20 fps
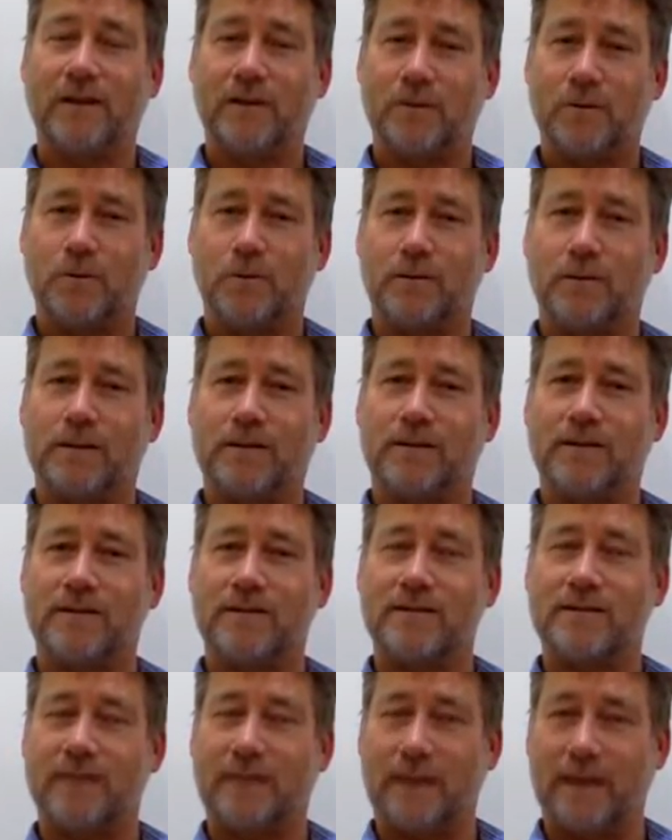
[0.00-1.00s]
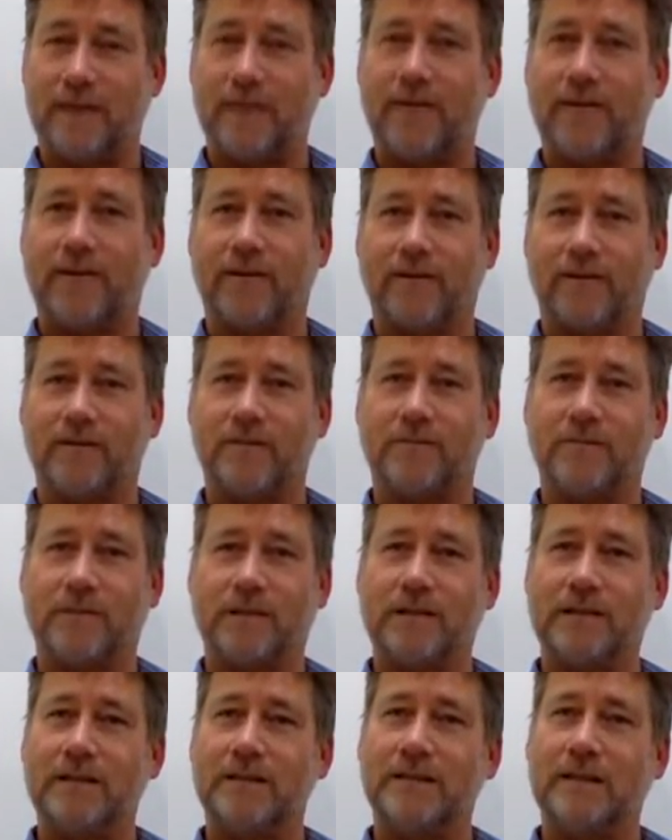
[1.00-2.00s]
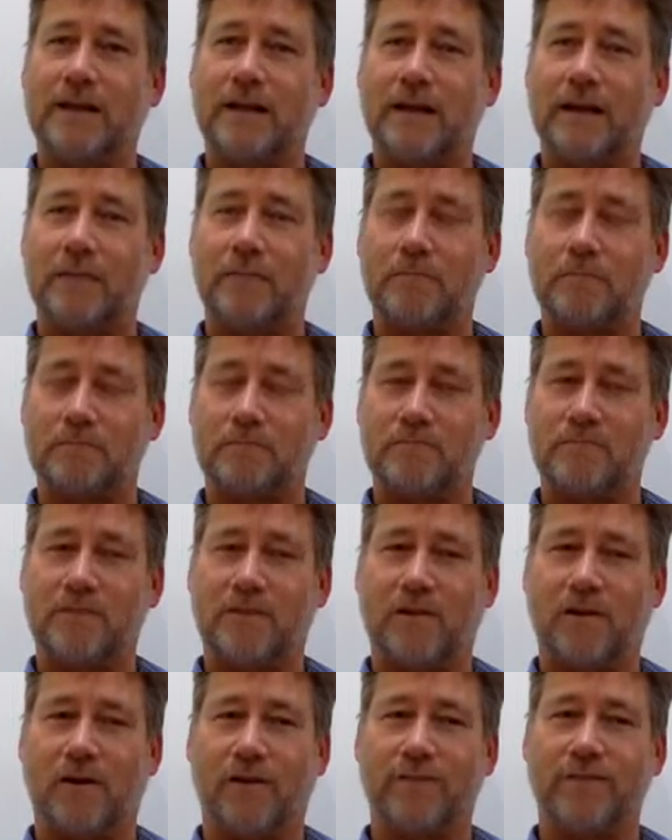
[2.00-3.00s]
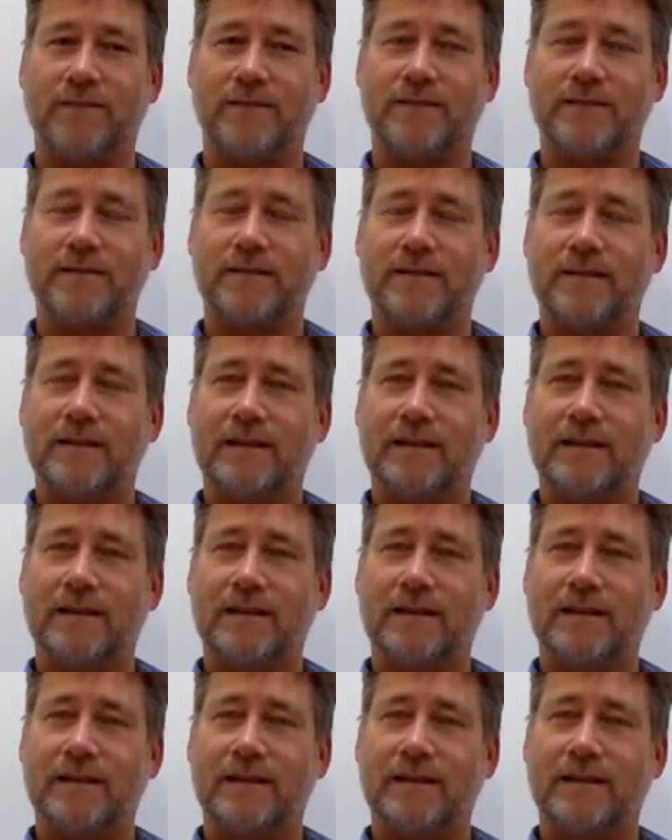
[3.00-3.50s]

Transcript: taught in South Africa as well thereafter,